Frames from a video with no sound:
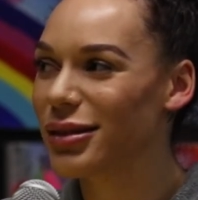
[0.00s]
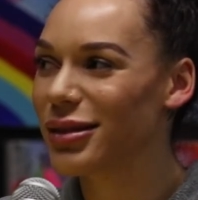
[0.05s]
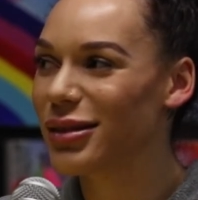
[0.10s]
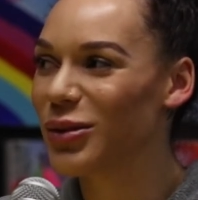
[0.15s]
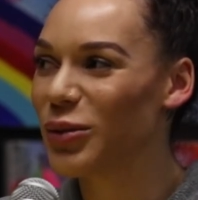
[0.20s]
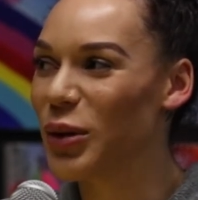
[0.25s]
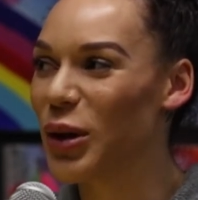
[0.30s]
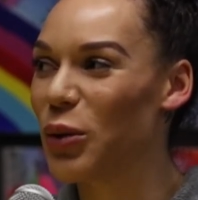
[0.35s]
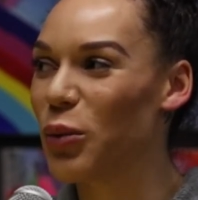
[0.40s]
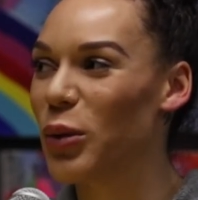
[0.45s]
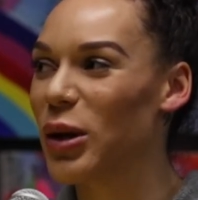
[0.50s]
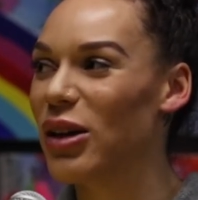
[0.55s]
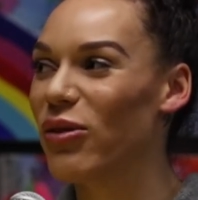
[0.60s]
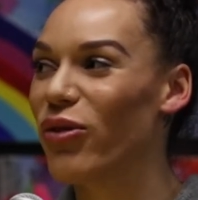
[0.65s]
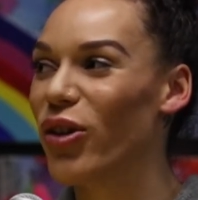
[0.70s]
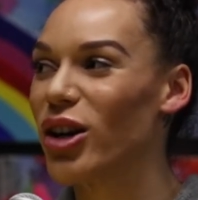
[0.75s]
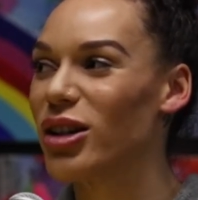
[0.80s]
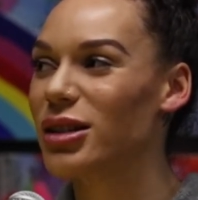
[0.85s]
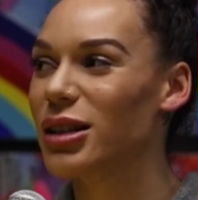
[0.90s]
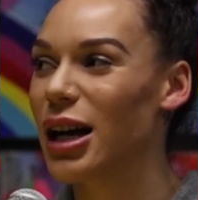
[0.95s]
when we
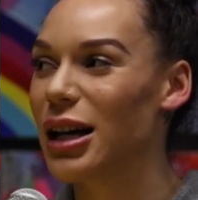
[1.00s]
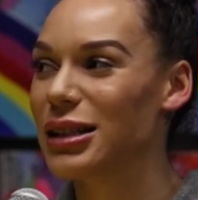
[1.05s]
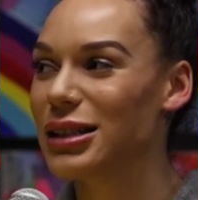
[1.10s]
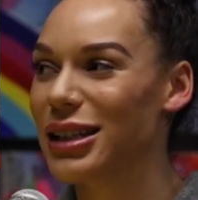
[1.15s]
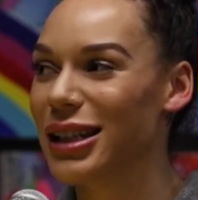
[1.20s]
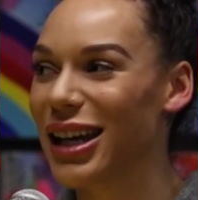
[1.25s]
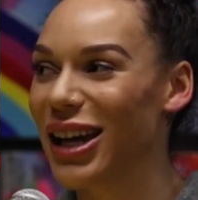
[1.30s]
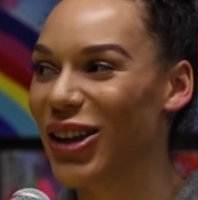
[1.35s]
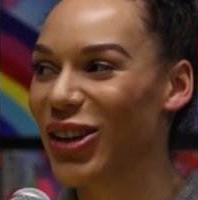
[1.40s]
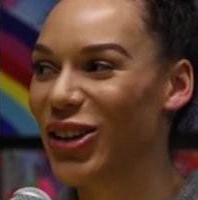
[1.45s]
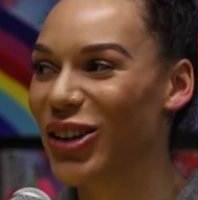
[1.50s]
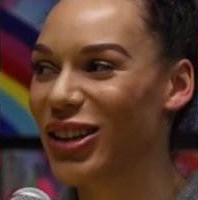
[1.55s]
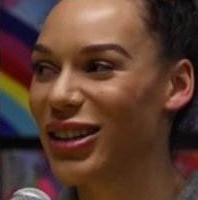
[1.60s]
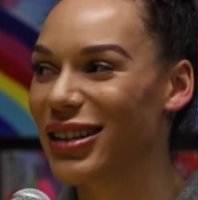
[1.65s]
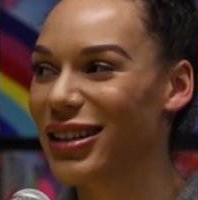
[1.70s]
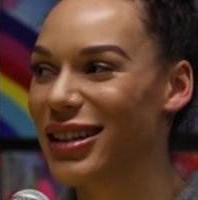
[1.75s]
first got together?